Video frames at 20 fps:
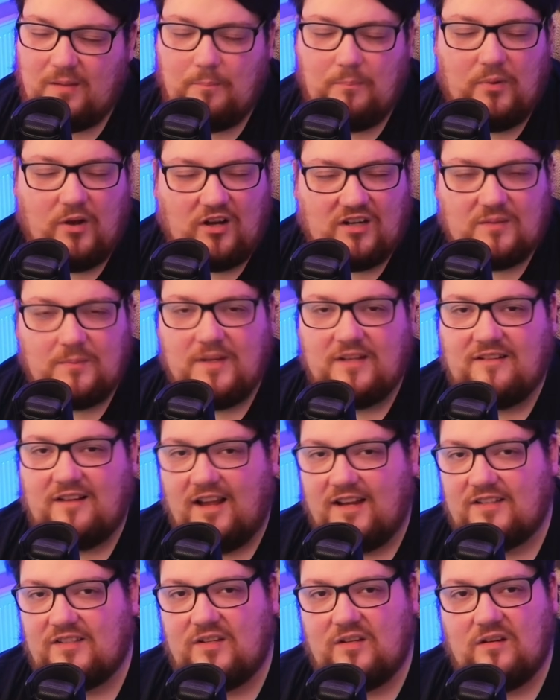bugged me
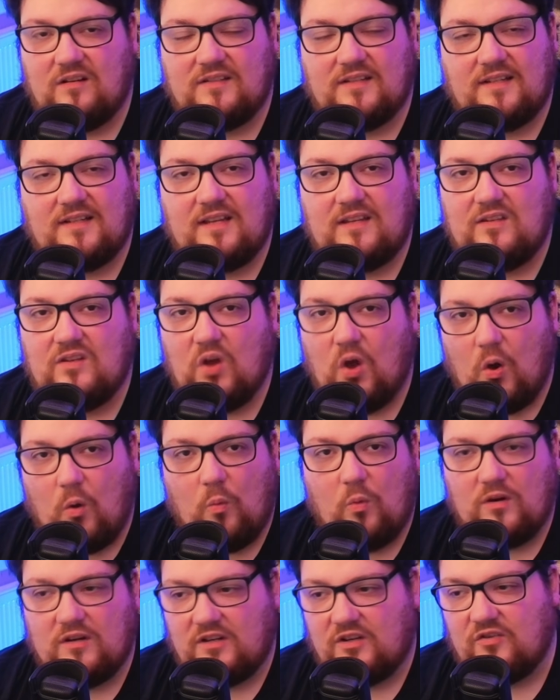last year is I did not
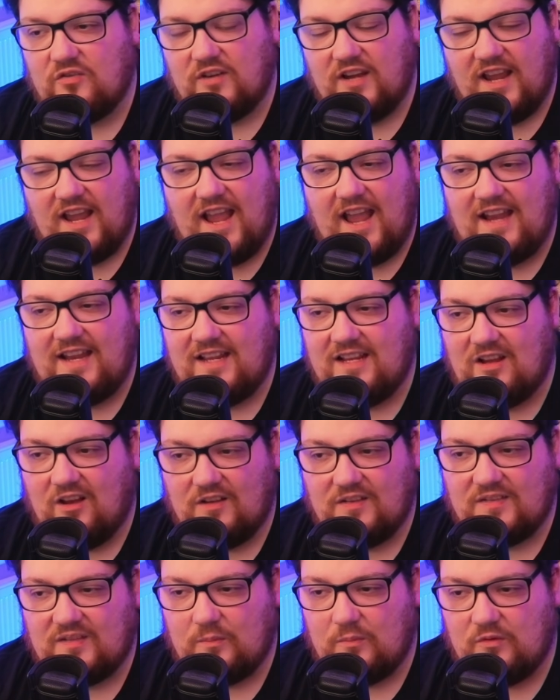want to create any
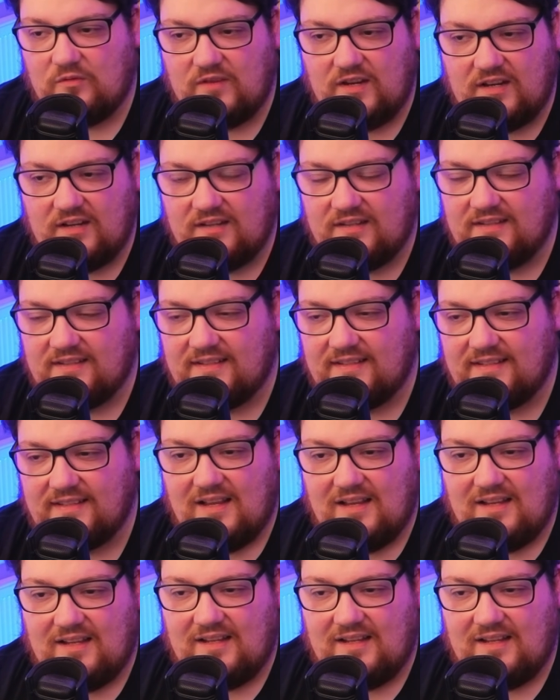custom arenas